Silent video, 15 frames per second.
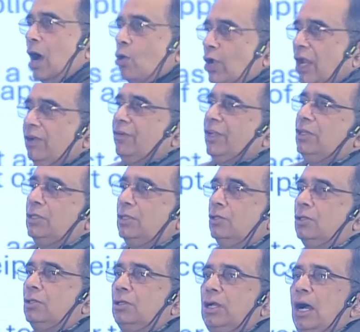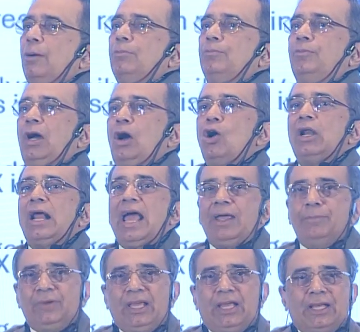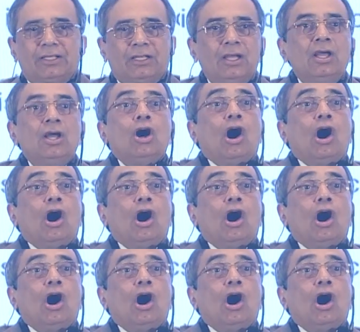how can we come on IIBX,